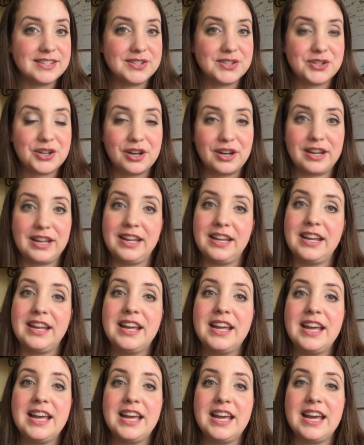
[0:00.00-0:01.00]
this started
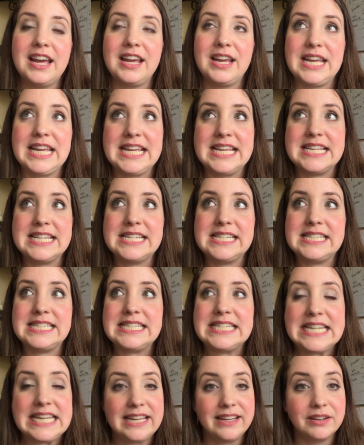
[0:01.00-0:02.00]
is
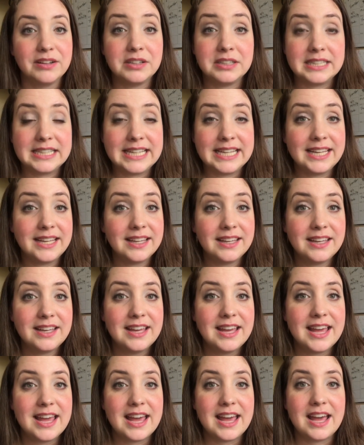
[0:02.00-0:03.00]
tingling
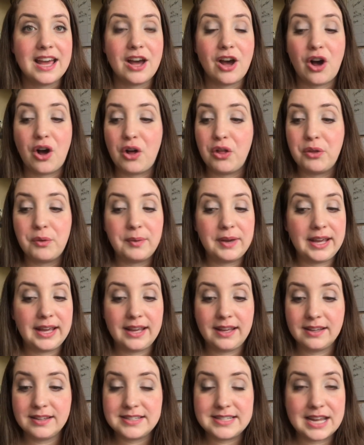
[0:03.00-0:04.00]
all the
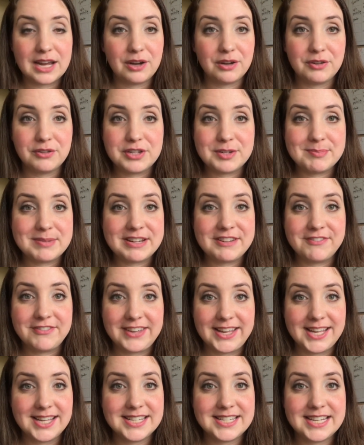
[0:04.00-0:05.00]
way down to my
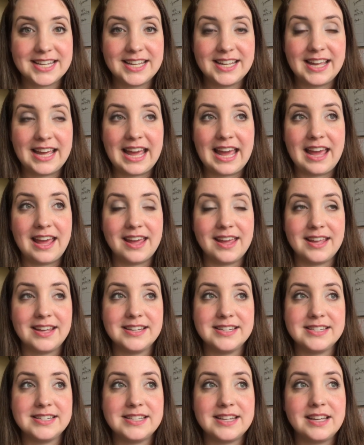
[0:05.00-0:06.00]
feet
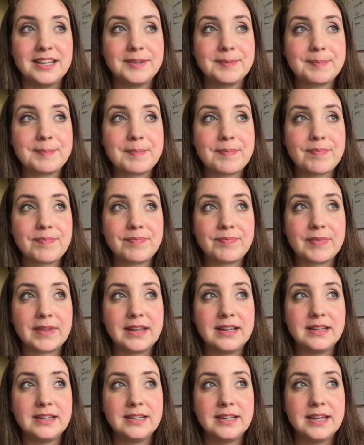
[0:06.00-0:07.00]
and
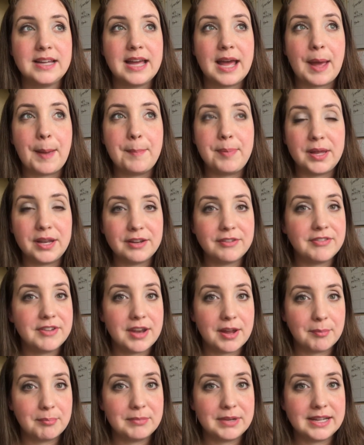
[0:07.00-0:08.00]
a bit of
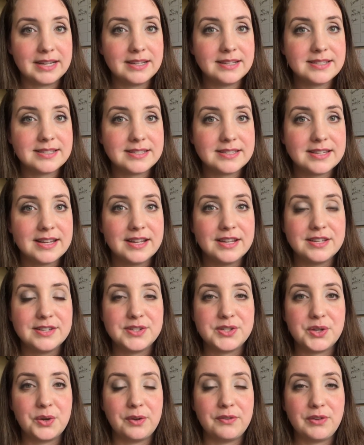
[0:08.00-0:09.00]
numbness.
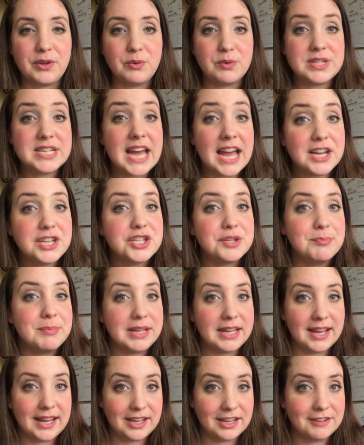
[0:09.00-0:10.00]
So if you touch
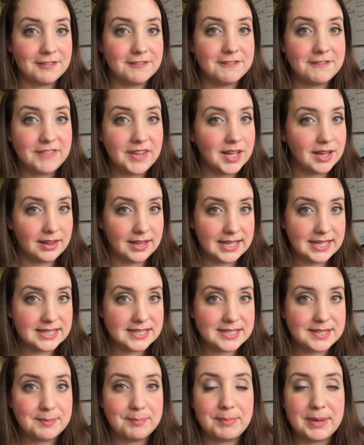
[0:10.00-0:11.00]
me, I can feel
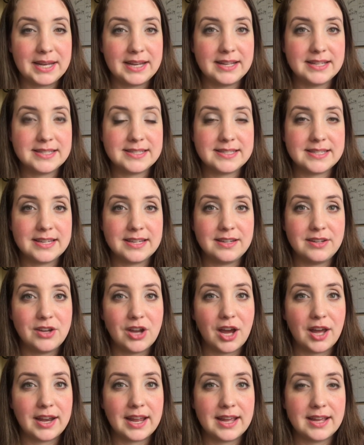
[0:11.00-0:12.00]
it, but it's
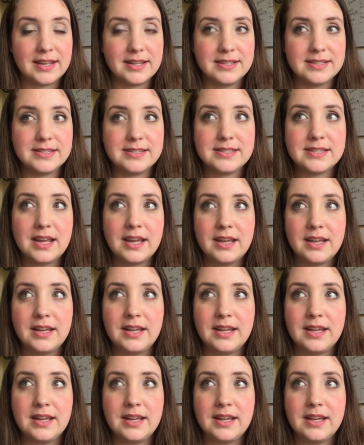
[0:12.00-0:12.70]
not as